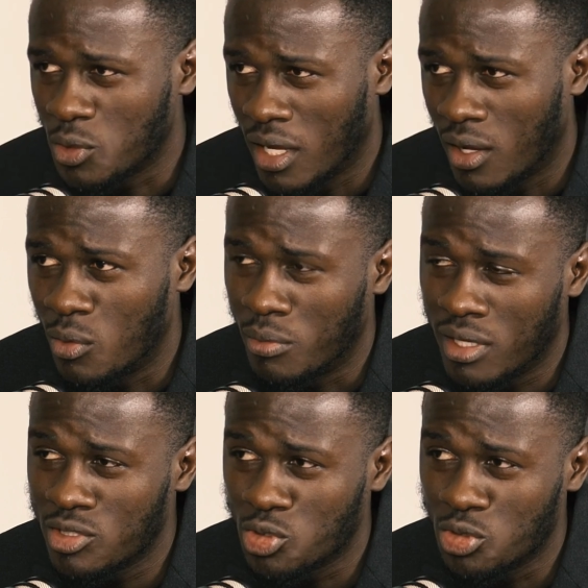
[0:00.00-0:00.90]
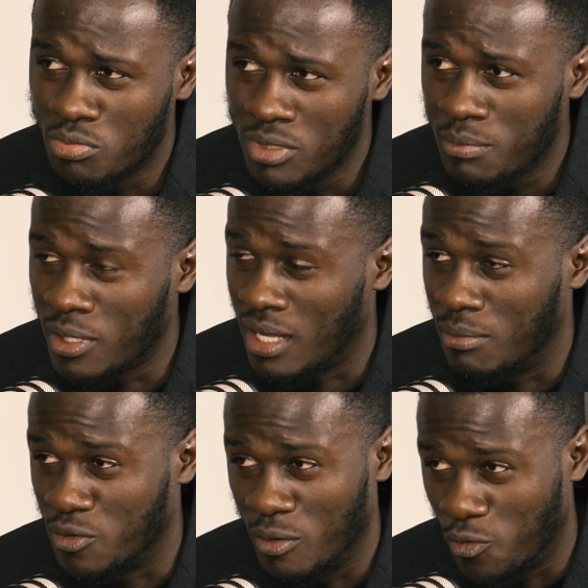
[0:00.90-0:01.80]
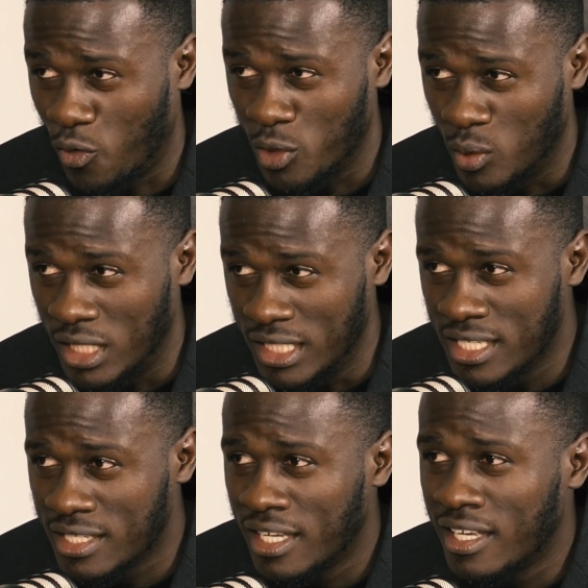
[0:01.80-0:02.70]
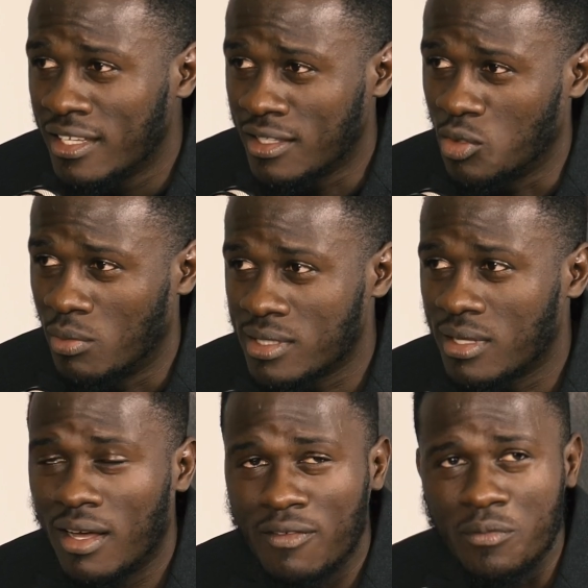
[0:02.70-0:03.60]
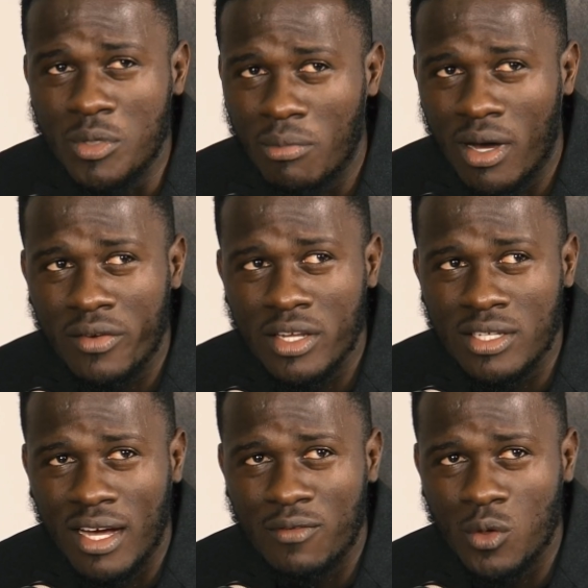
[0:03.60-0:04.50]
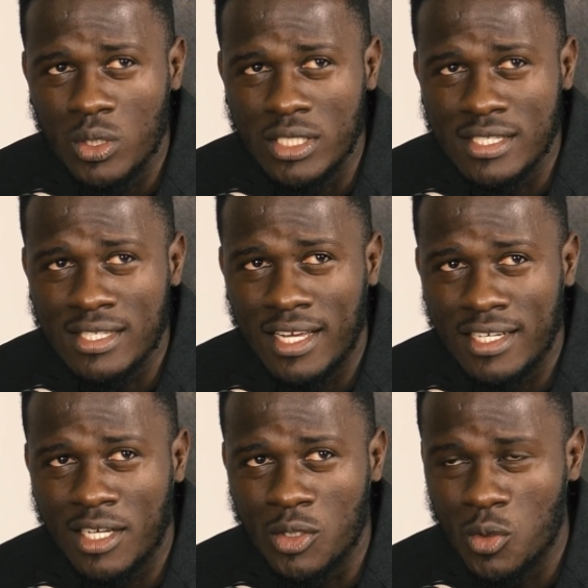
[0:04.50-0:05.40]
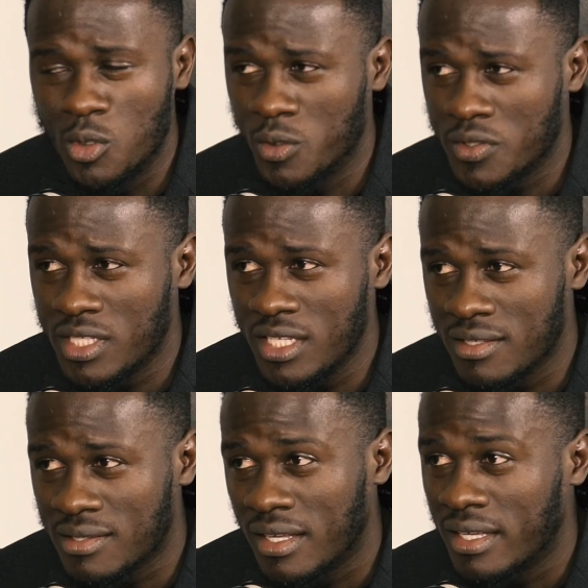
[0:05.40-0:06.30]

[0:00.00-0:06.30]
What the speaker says: on how a man should be, perhaps even before you lead, that you must be married, have all this land and all those things